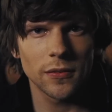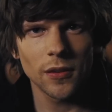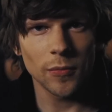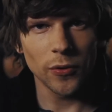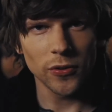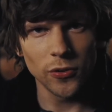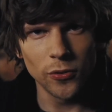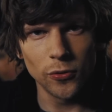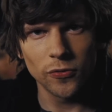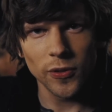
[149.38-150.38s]
Eisenberg's
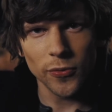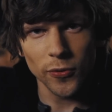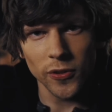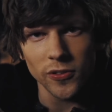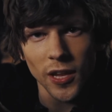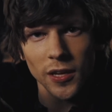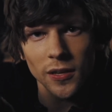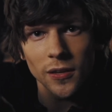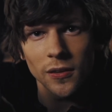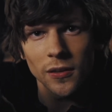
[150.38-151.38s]
character is
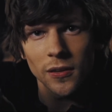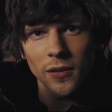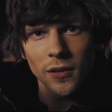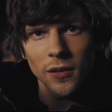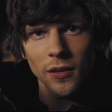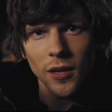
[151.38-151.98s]
introduced with